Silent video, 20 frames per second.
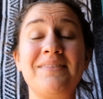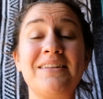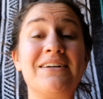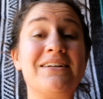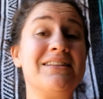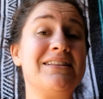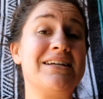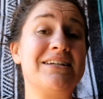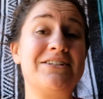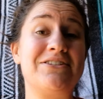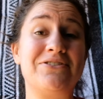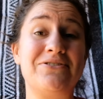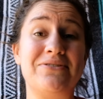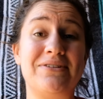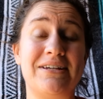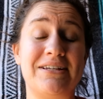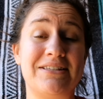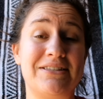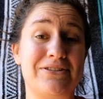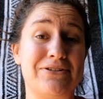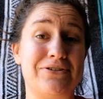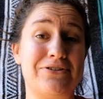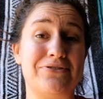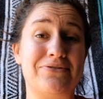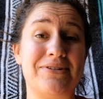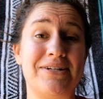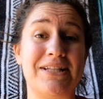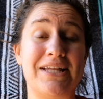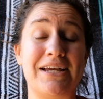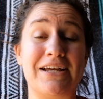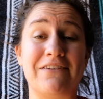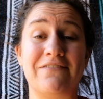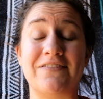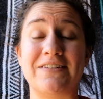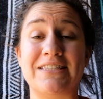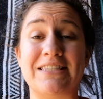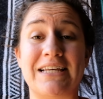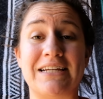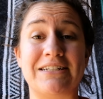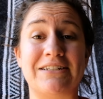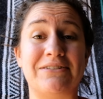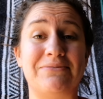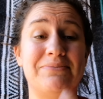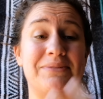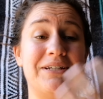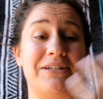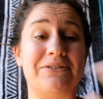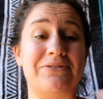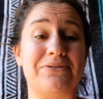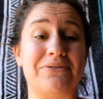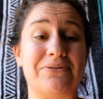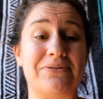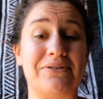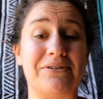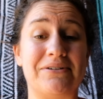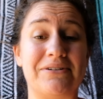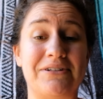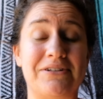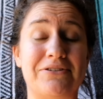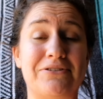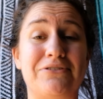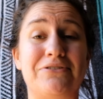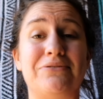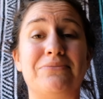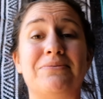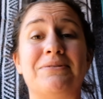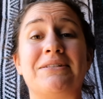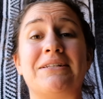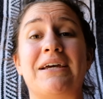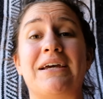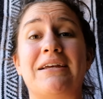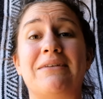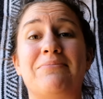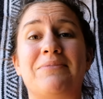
unless you get surgery like a vasectomy or your tubes tied,